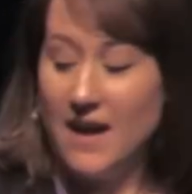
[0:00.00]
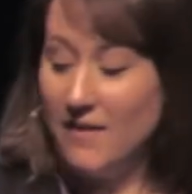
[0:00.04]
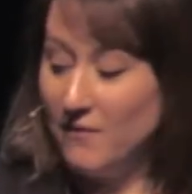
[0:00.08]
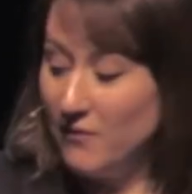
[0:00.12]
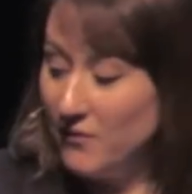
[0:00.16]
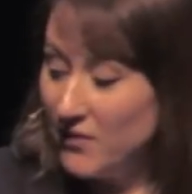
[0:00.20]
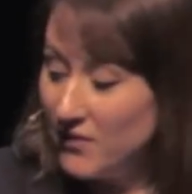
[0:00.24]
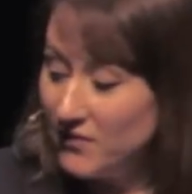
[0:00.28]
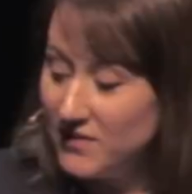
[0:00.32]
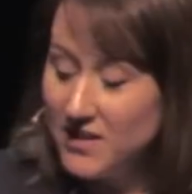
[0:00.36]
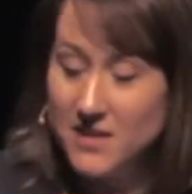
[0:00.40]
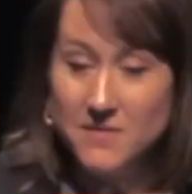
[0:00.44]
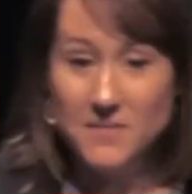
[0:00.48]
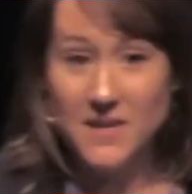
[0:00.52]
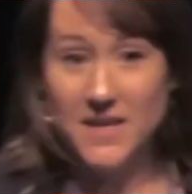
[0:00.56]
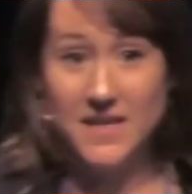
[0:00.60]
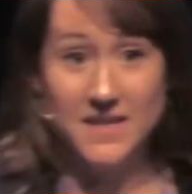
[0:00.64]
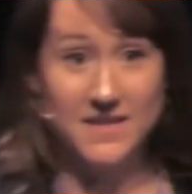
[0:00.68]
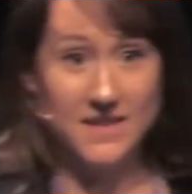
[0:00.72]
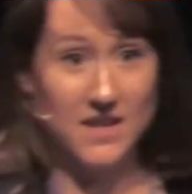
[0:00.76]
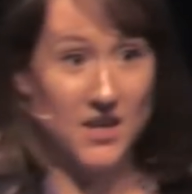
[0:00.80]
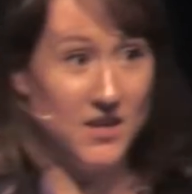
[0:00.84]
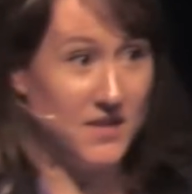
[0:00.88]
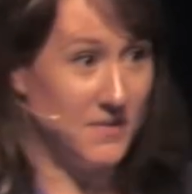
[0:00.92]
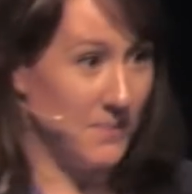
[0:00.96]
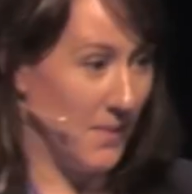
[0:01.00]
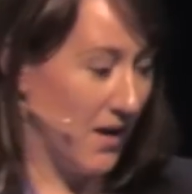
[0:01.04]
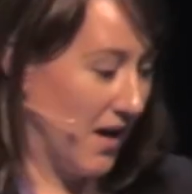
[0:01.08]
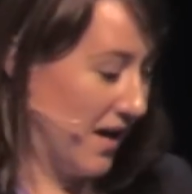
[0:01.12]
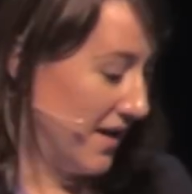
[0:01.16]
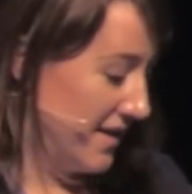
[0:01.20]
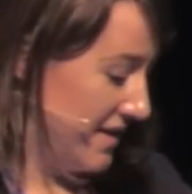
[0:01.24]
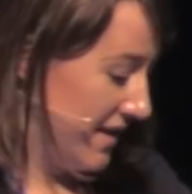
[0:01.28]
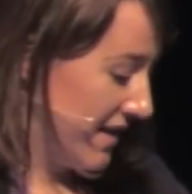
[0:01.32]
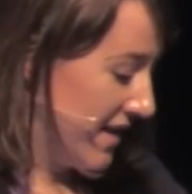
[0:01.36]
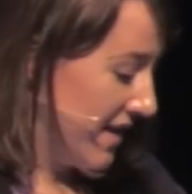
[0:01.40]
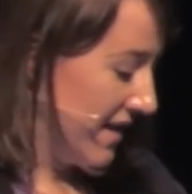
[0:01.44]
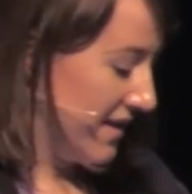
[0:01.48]
and 15 minutes goes by,
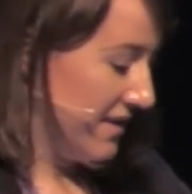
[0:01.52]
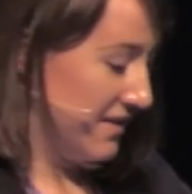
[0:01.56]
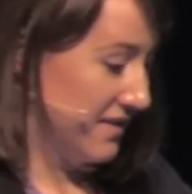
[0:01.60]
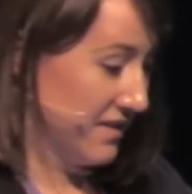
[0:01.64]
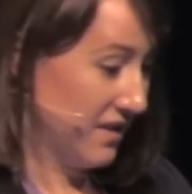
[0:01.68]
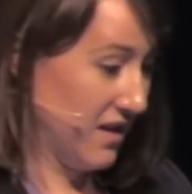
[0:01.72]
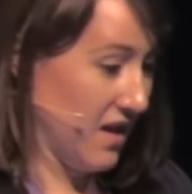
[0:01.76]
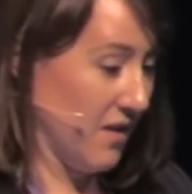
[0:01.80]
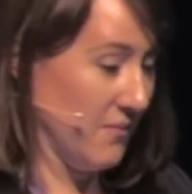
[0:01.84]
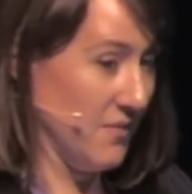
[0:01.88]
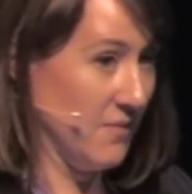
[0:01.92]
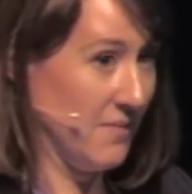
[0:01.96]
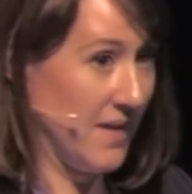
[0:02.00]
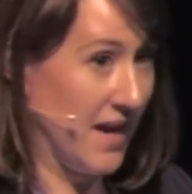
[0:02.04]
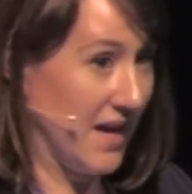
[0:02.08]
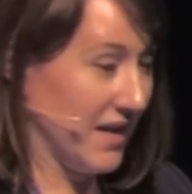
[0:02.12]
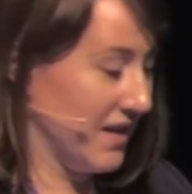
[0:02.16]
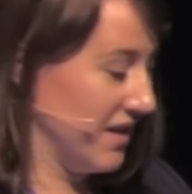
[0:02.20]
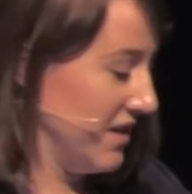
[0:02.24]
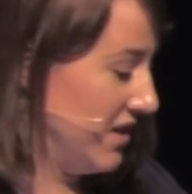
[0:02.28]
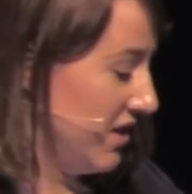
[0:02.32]
and your kid isn't coming back,